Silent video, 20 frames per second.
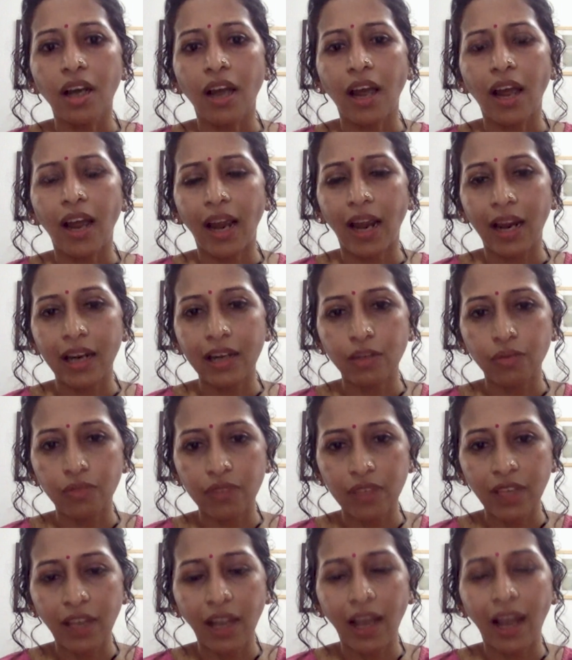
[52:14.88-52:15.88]
and
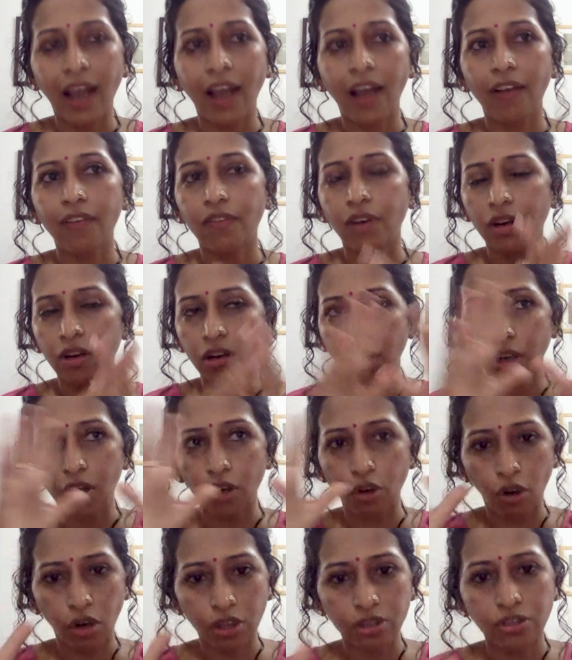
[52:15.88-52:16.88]
we have a
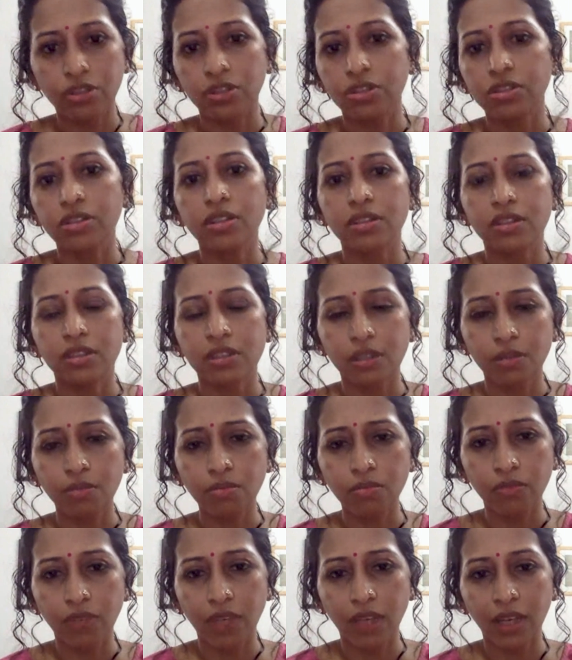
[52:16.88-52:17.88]
roster
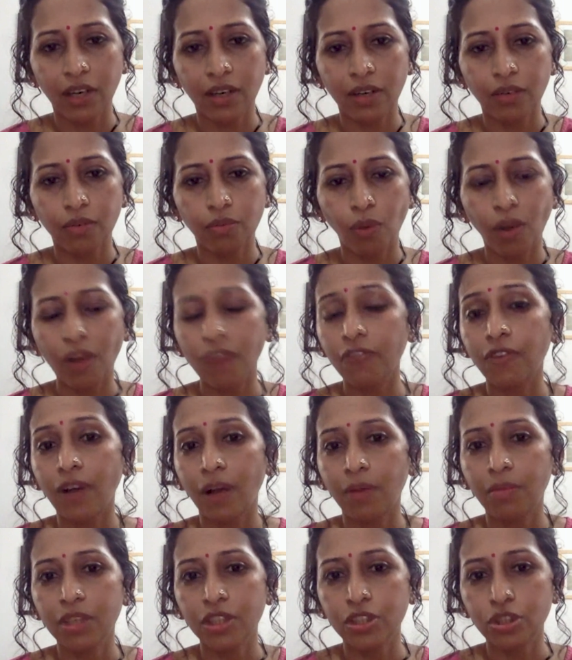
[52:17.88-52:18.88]
system where one
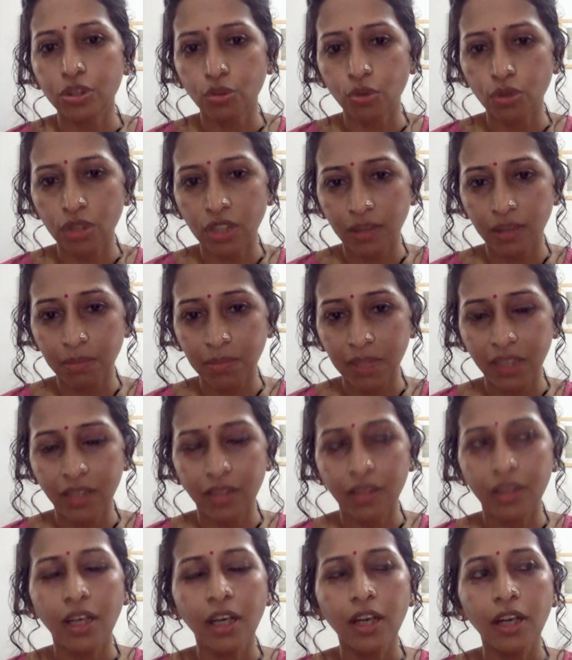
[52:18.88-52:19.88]
family is cooking
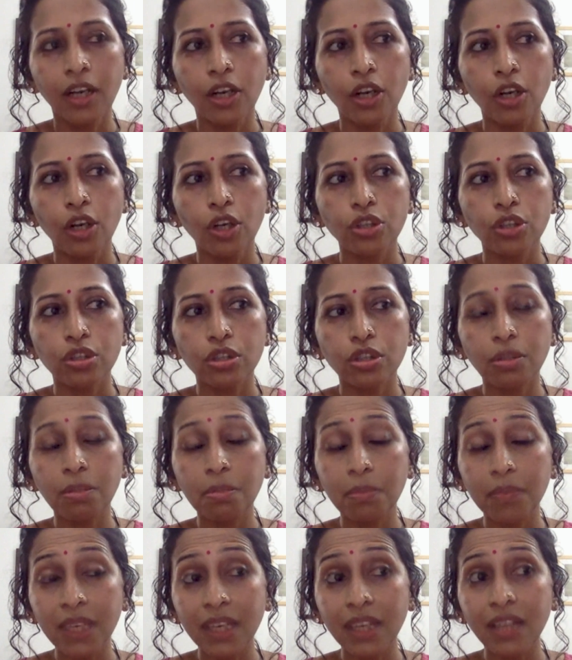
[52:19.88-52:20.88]
meal. So the
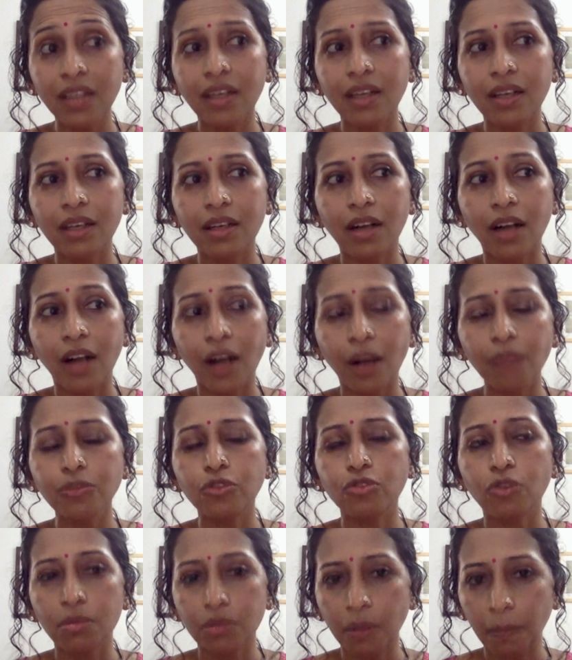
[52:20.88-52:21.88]
meal
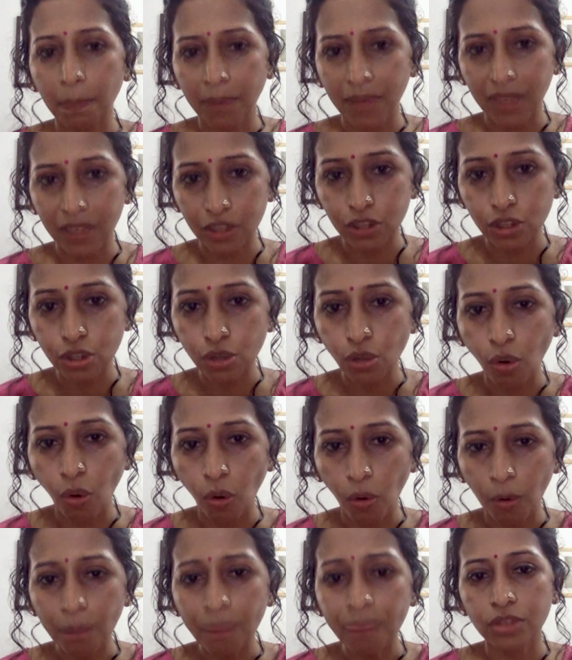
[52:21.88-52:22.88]
comes from the parents'
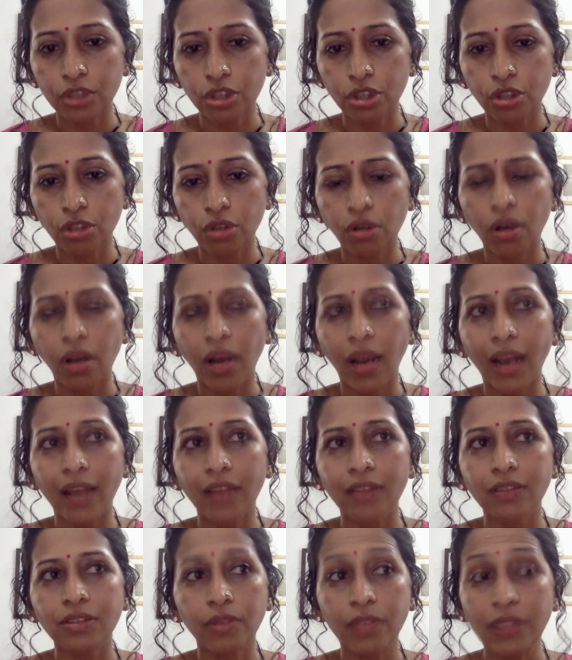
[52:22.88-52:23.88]
home,
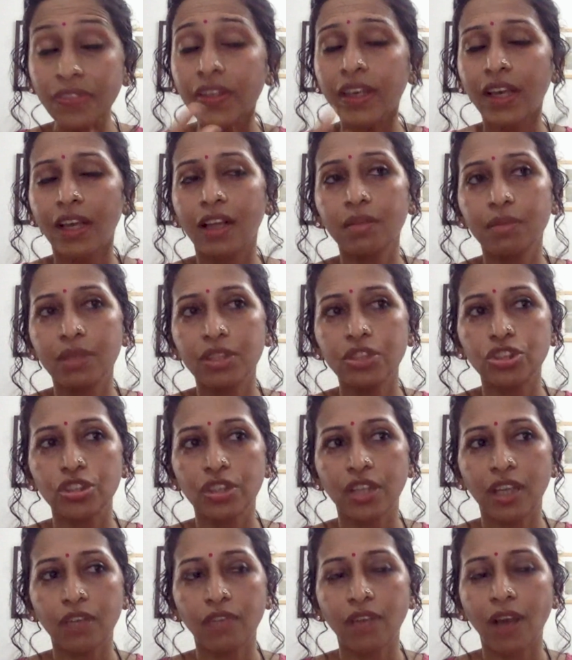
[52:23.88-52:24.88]
and in the
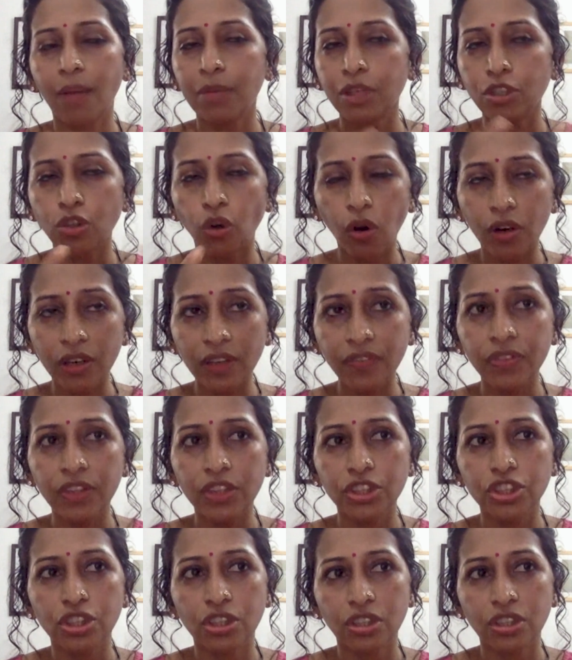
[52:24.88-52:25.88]
elementary environment or in
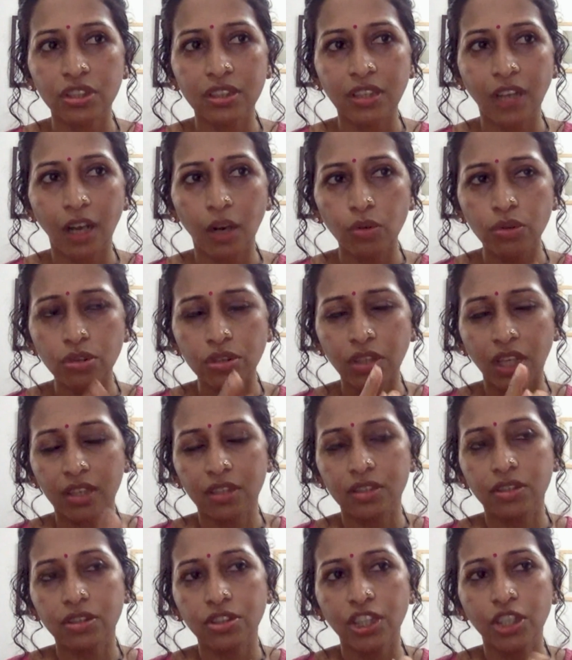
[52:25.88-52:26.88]
the children's house, that
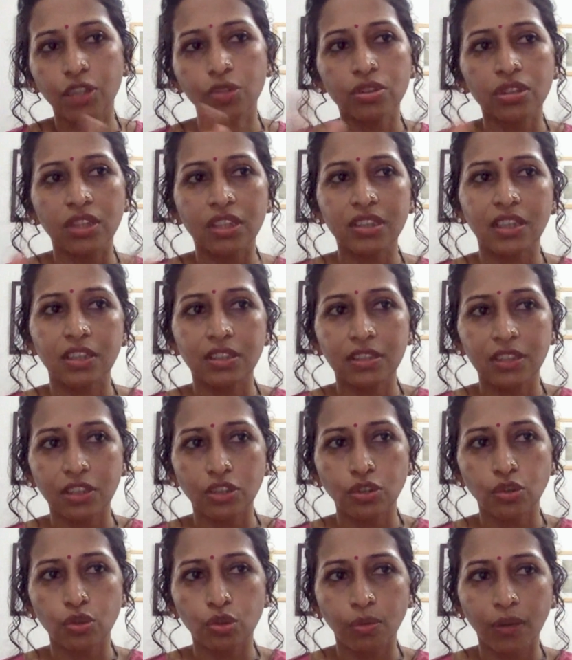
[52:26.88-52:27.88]
is 3 to 6 and
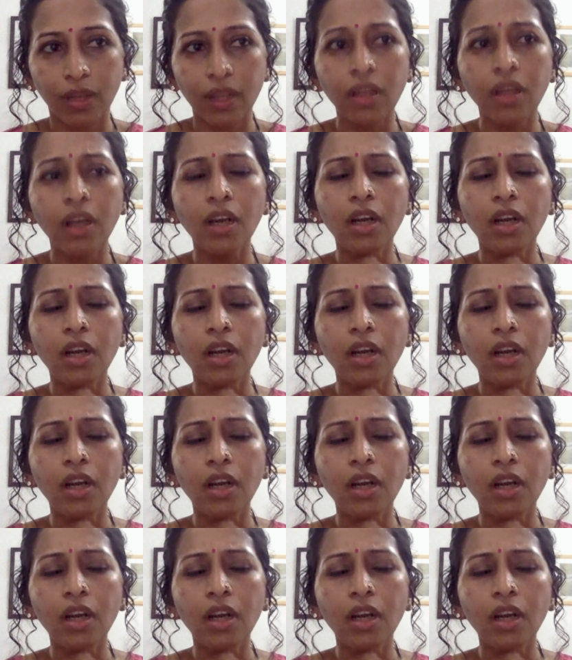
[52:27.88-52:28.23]
6 to 12,